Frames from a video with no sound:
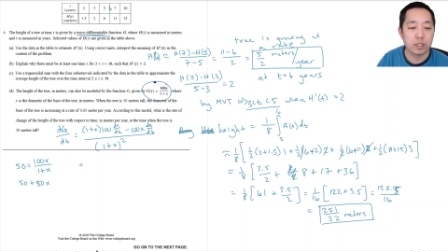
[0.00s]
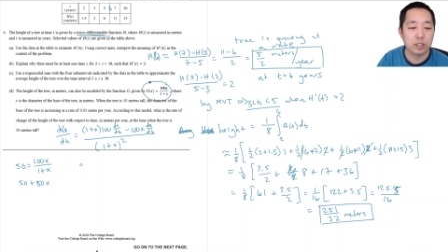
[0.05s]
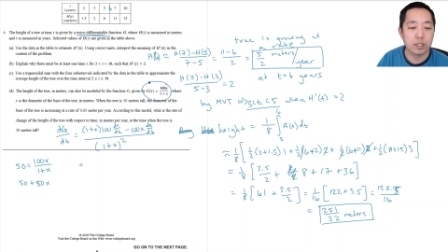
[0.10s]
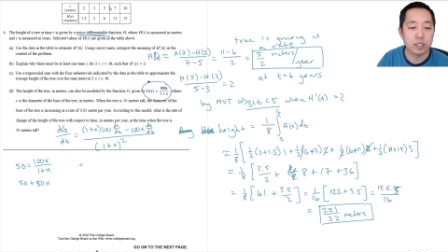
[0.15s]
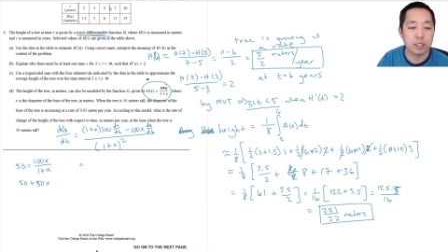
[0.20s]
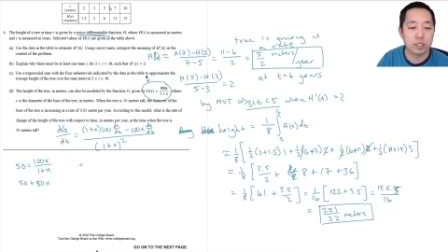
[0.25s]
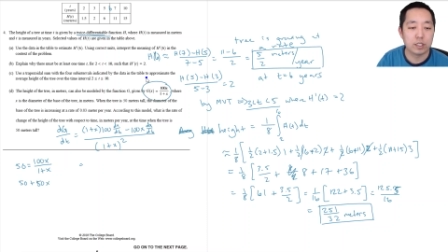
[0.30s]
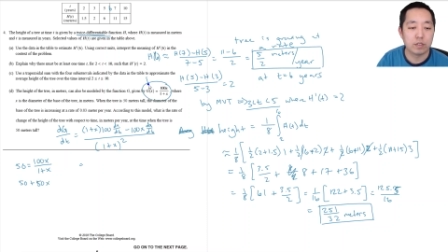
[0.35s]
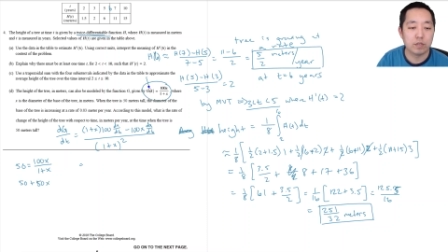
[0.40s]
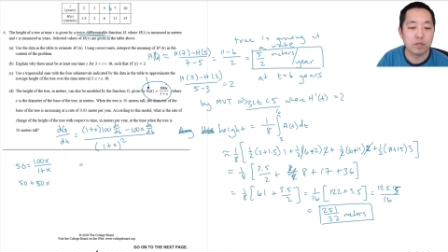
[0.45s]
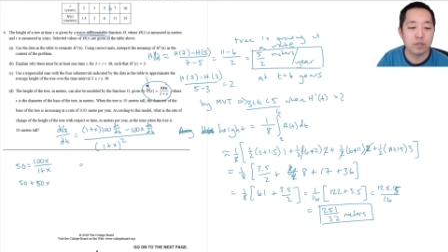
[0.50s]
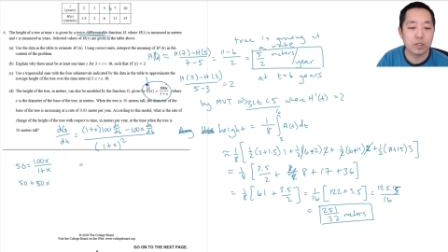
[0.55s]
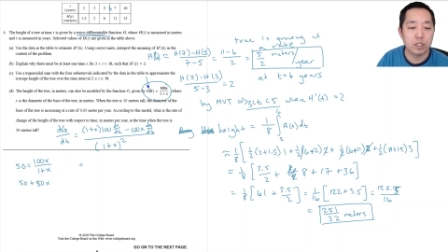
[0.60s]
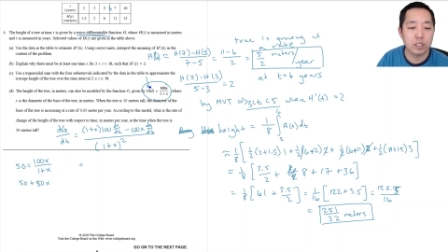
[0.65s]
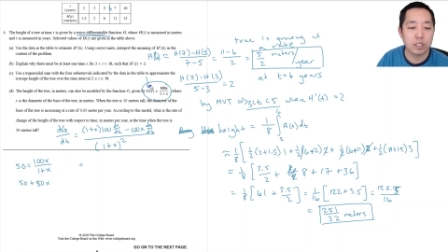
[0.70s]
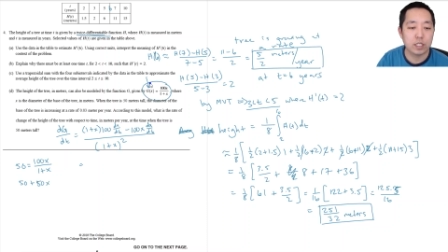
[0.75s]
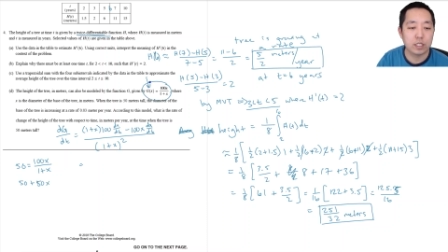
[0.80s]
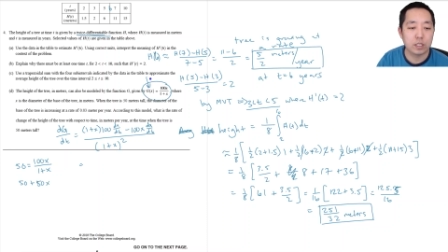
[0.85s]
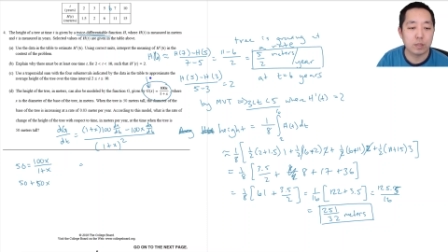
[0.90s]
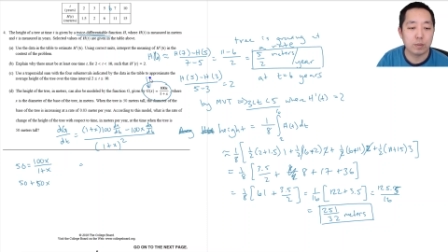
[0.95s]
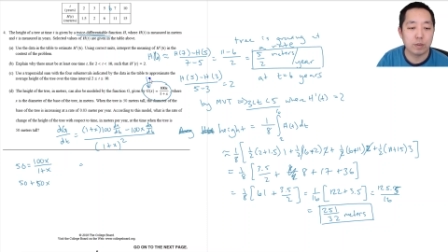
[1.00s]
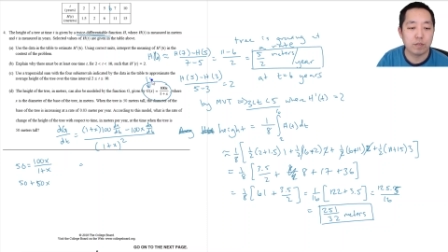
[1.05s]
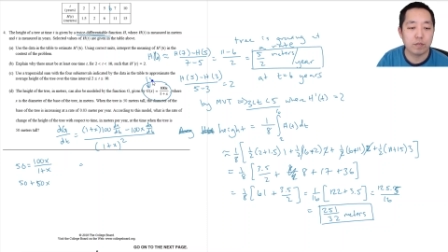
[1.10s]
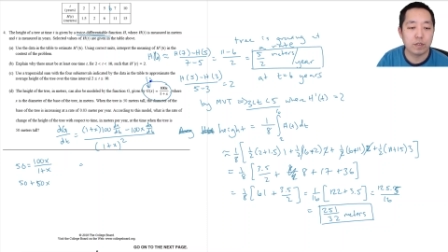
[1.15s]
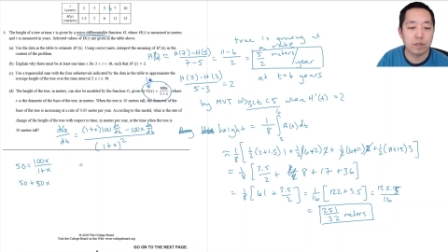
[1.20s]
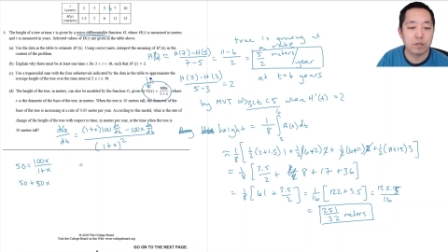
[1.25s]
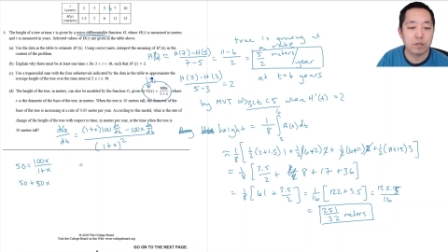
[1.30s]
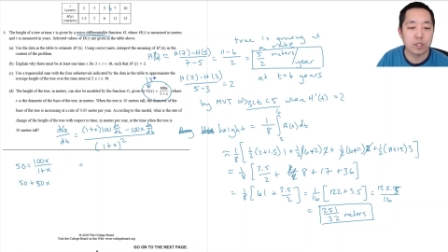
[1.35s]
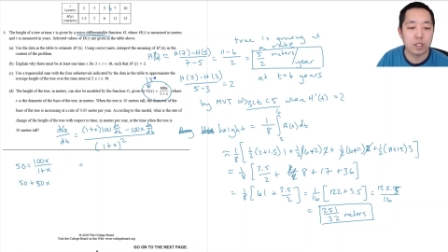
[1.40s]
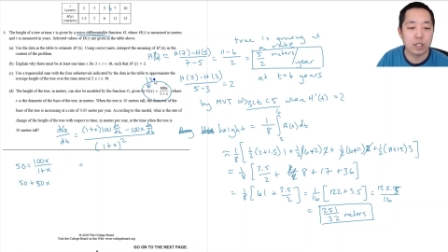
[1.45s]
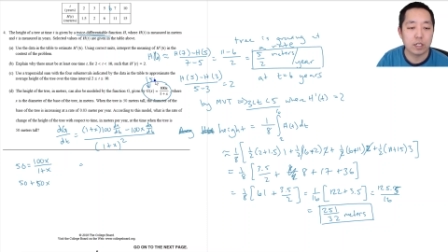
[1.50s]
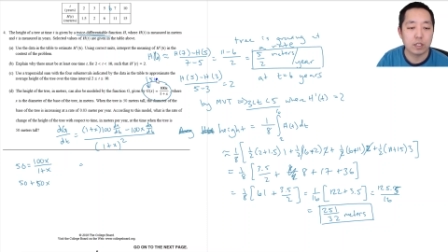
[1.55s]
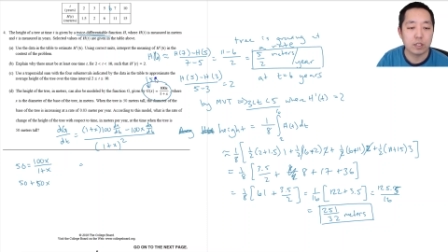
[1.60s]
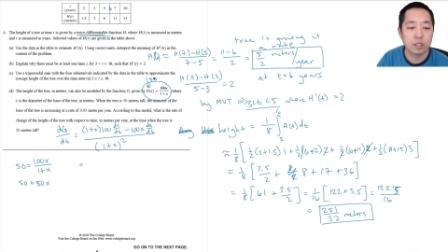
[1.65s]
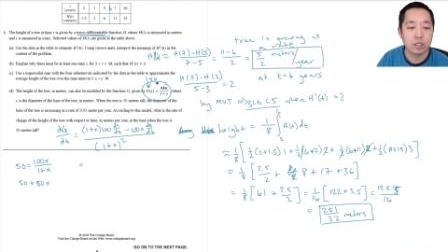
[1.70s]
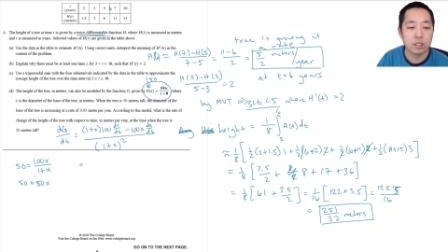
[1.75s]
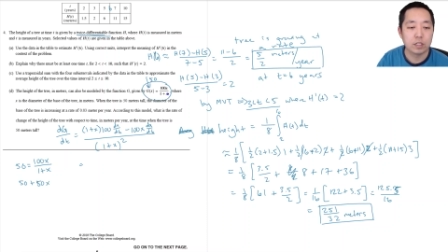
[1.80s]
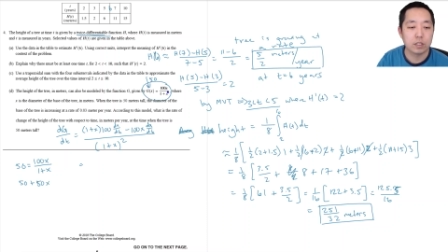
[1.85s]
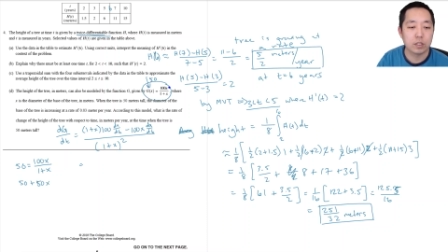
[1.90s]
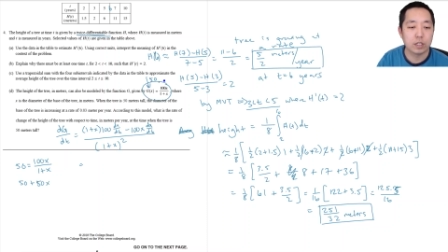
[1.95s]
This is this has to be fifty,
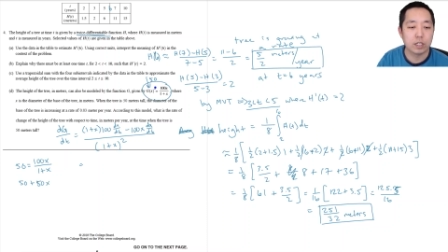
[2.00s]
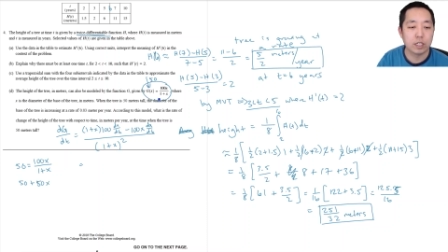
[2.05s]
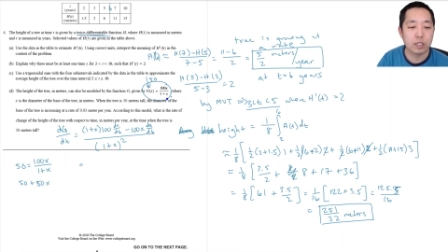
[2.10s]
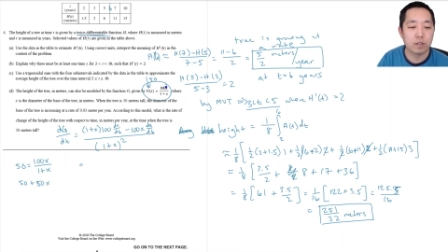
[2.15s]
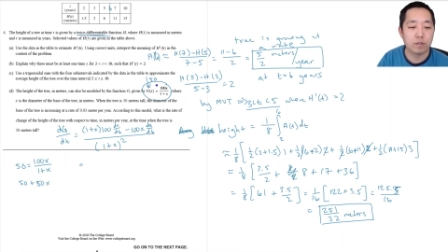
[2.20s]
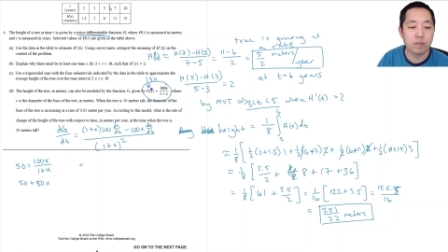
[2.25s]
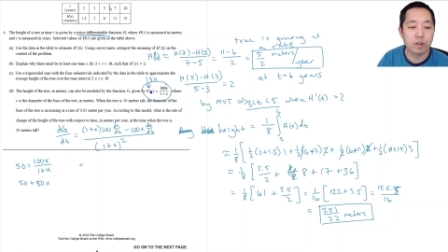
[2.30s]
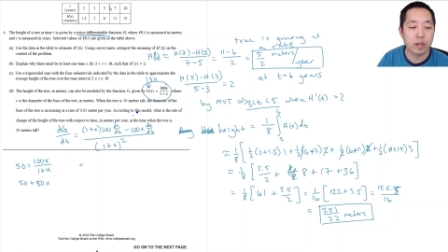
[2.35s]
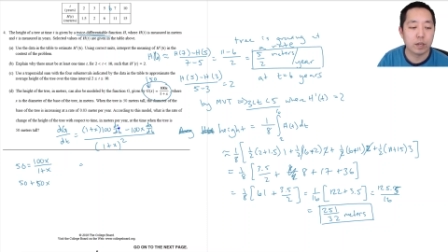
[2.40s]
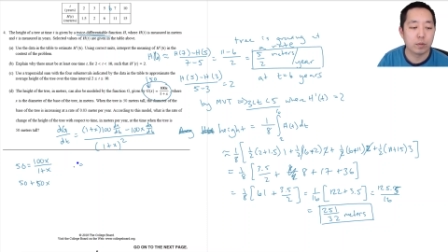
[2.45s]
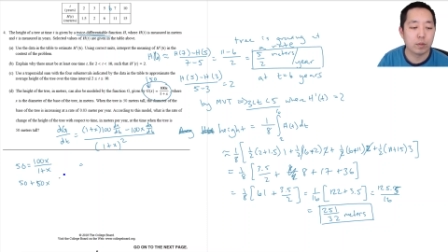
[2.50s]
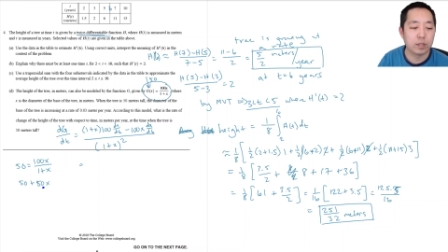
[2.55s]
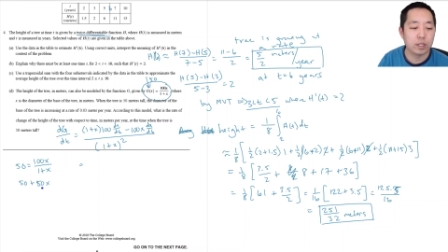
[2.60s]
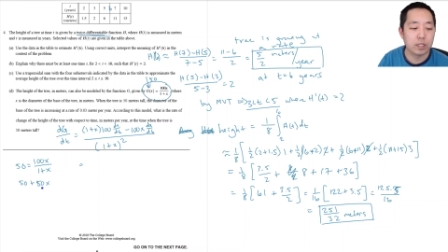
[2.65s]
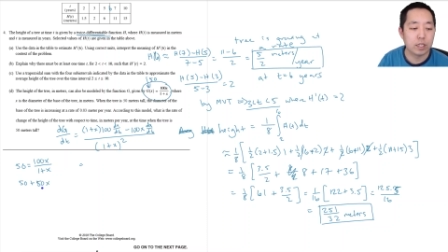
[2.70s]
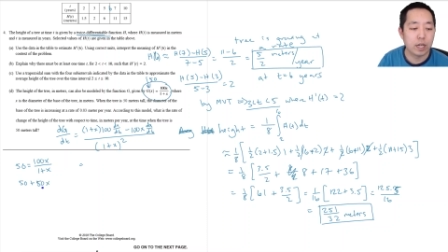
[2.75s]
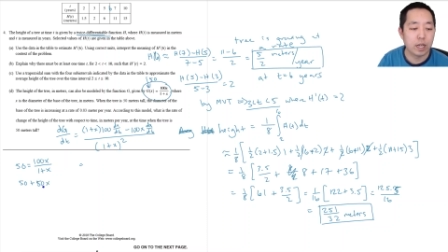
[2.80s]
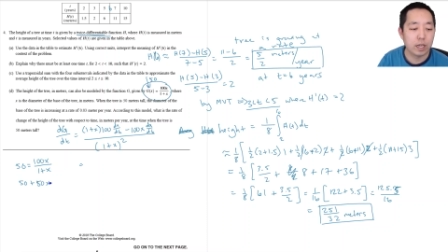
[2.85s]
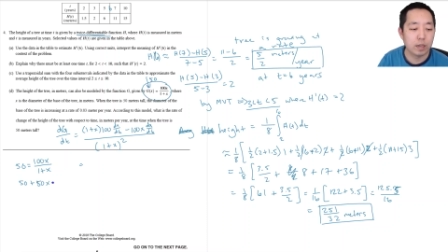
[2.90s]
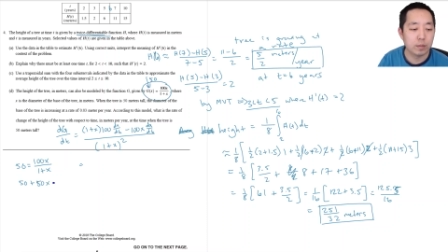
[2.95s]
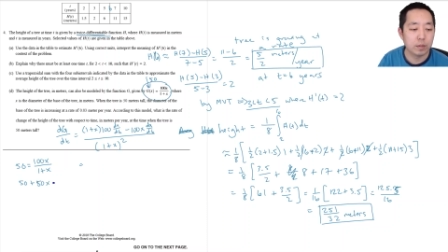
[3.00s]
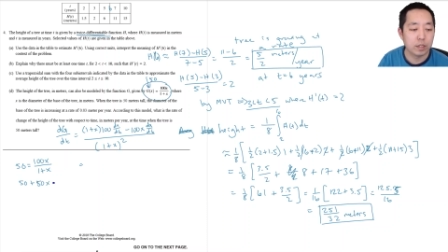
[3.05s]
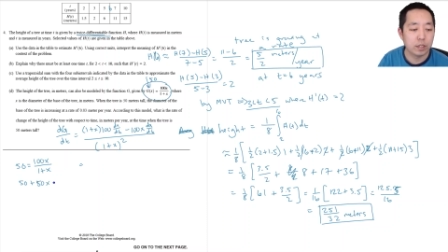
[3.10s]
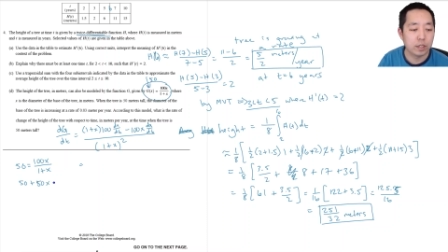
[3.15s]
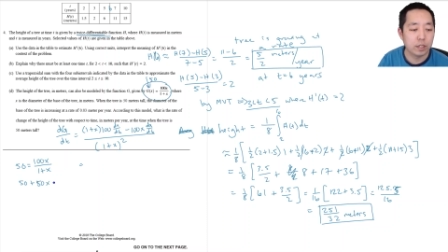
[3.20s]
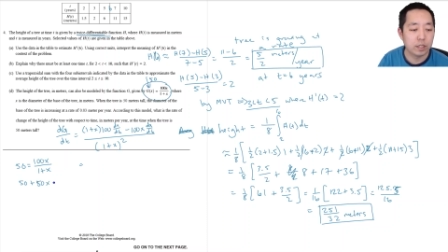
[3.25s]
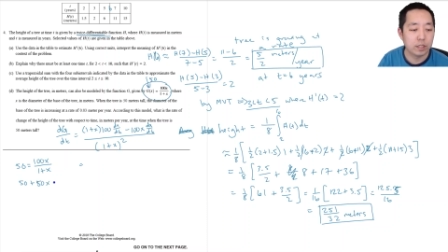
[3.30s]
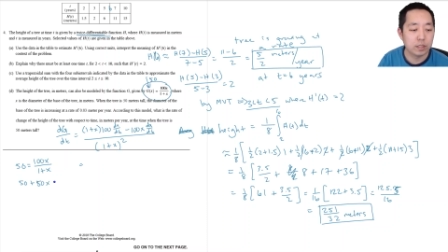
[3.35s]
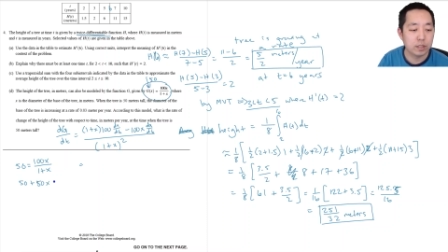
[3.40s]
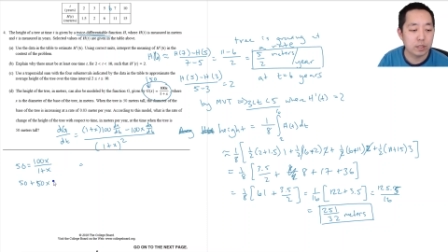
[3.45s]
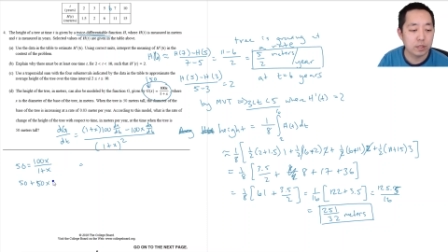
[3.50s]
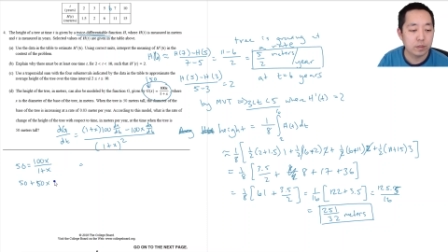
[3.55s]
so I need to find what the diameter is.